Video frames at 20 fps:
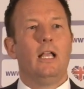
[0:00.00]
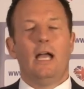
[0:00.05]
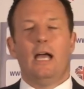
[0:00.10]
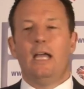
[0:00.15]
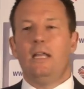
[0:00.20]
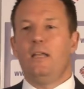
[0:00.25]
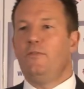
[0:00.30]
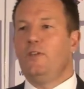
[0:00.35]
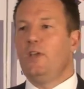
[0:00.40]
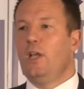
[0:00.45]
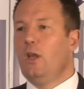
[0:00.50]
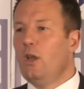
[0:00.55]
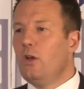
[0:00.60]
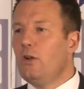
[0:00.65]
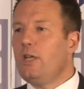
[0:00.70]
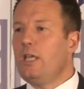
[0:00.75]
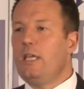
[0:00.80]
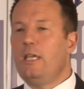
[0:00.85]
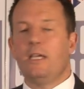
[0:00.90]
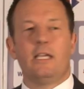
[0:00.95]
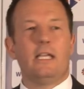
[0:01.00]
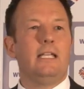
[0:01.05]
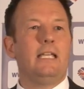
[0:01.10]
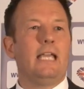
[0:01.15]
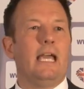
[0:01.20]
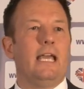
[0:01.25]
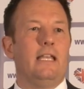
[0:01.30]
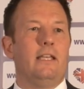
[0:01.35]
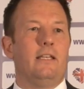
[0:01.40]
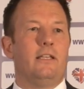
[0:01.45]
and if you're lucky you can
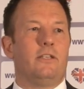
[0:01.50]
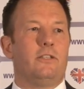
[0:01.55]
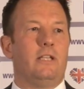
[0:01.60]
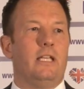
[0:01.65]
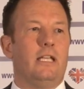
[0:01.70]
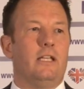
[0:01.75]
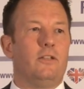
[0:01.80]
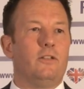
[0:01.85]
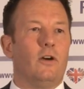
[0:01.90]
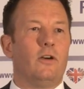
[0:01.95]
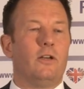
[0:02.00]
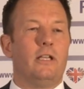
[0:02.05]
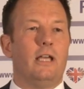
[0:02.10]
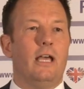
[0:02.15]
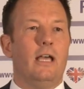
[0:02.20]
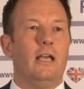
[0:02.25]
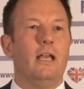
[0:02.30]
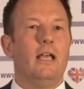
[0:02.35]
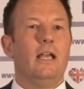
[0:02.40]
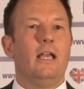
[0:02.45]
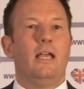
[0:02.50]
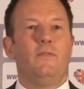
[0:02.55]
get in to see a doctor.